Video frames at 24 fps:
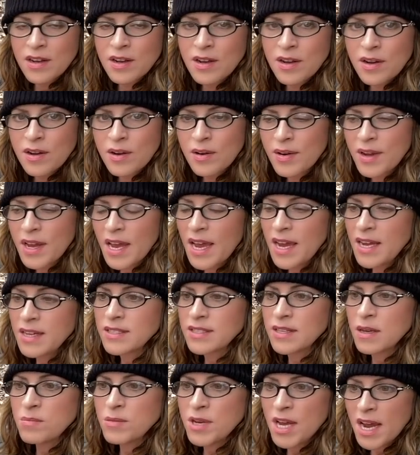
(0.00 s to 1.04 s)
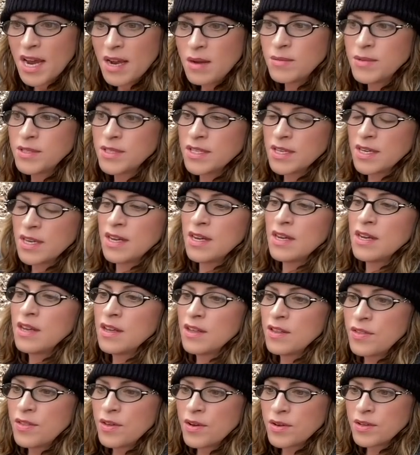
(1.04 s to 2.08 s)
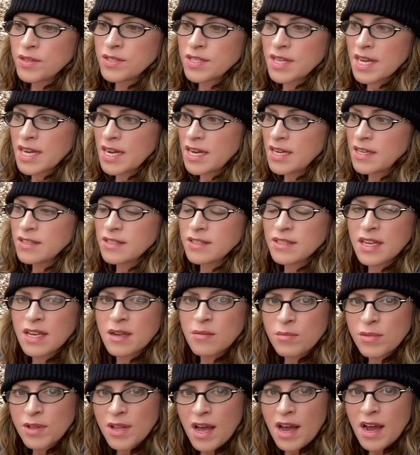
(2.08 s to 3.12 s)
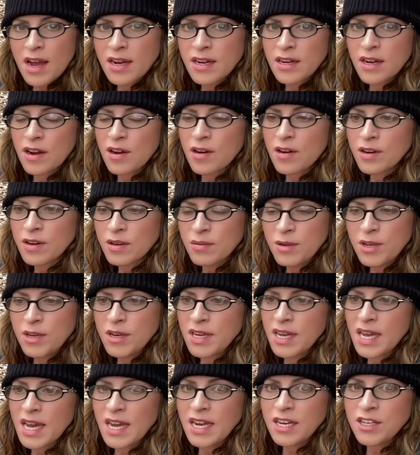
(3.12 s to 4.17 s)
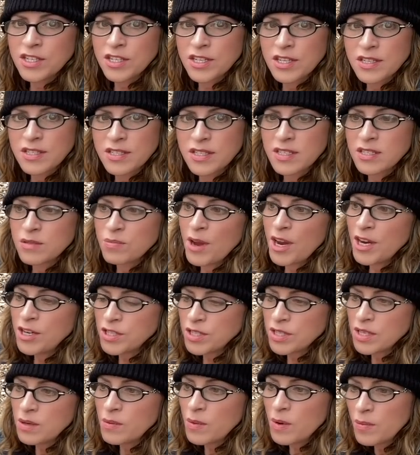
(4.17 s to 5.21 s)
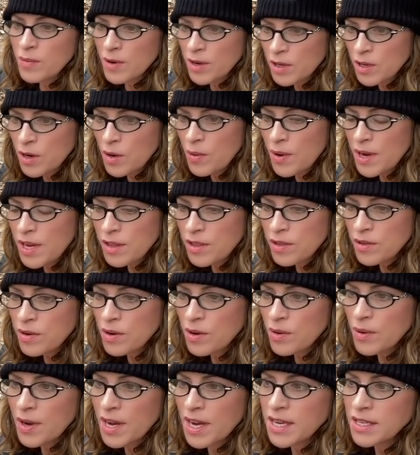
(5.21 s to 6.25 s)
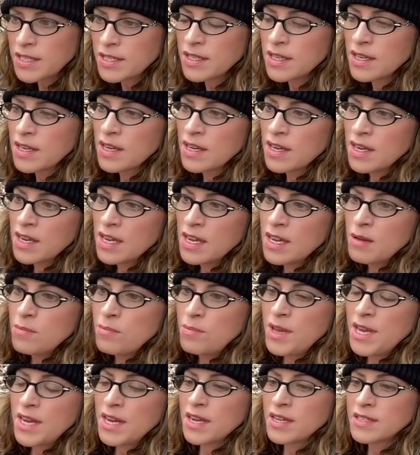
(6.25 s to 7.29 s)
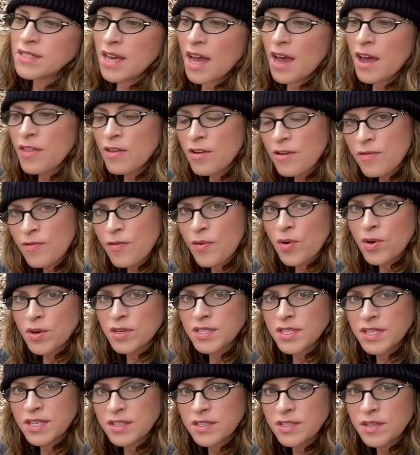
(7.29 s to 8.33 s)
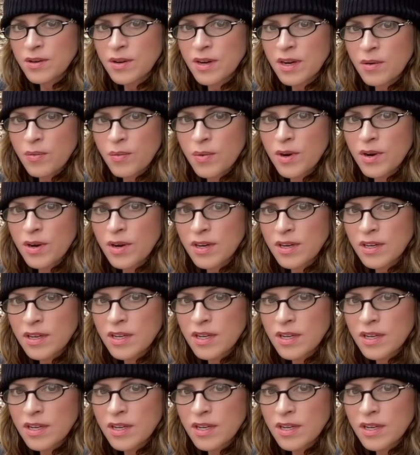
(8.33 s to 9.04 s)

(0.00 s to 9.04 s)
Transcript: Okay, sometimes those things can block our communications, especially when we're going through it because other forces are at work.